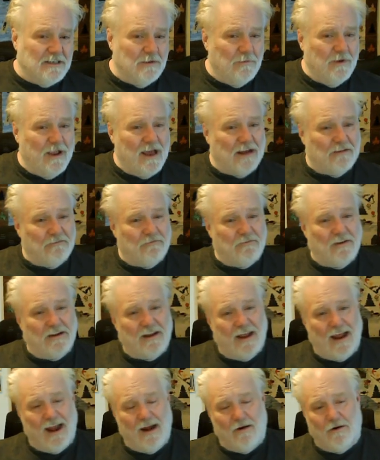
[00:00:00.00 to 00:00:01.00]
Then we got to fit
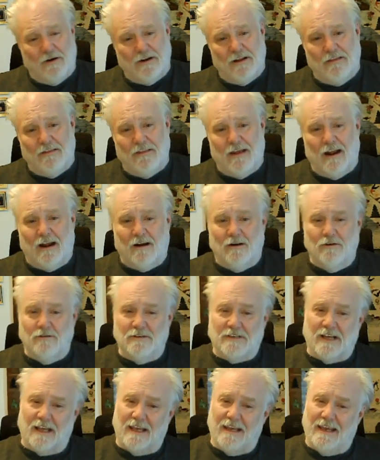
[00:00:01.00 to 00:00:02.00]
Herod in there,
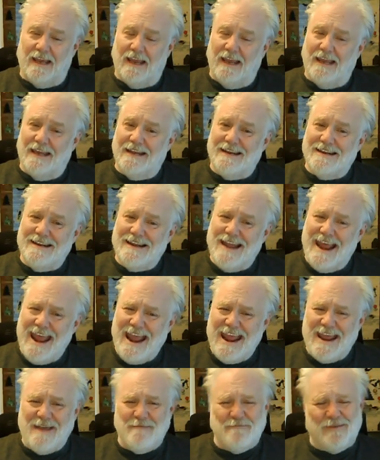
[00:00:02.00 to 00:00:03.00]
who's a king in
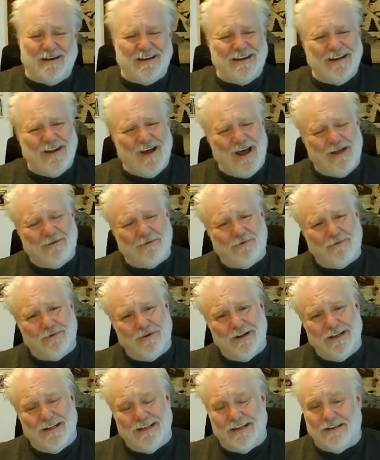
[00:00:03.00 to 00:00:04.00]
name, but not
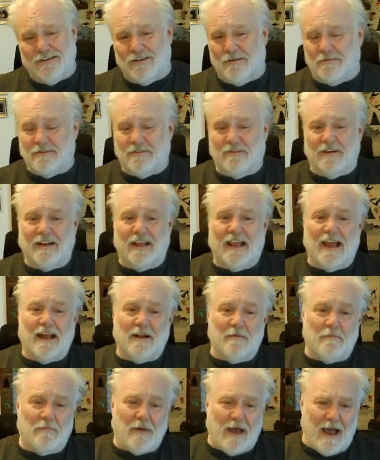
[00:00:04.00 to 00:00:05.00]
really in terms of any kind
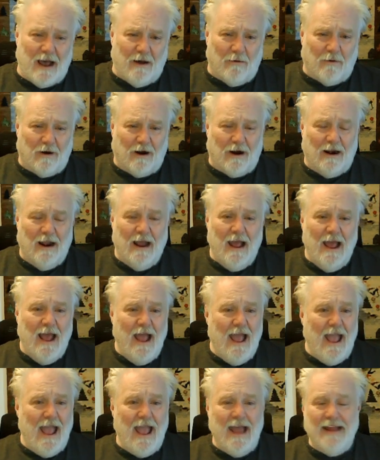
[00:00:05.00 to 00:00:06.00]
of power.
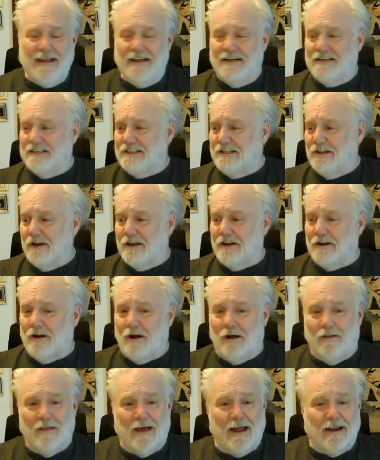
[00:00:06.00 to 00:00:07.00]
And you just look at
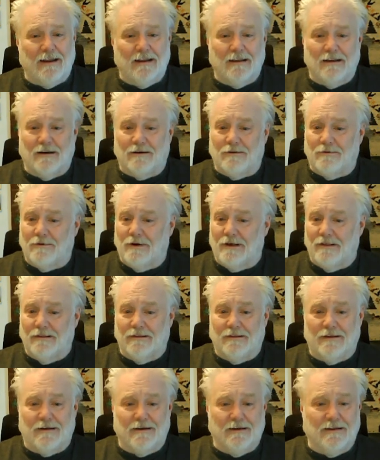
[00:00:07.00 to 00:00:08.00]
all that and go, well,
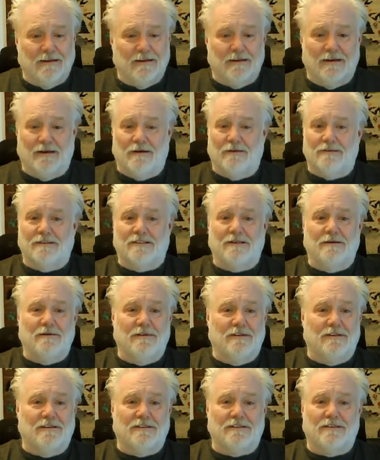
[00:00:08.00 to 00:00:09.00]
there you go. See,
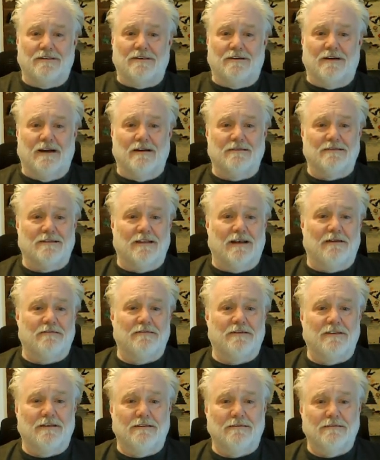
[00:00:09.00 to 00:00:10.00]
this is your house
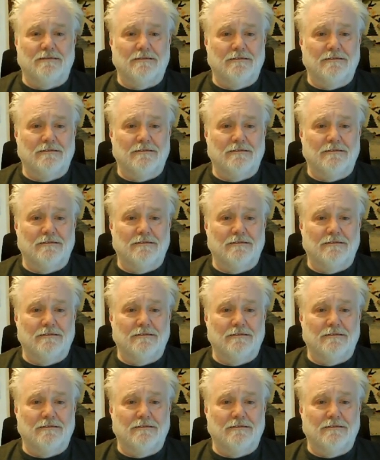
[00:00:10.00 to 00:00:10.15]
left to you.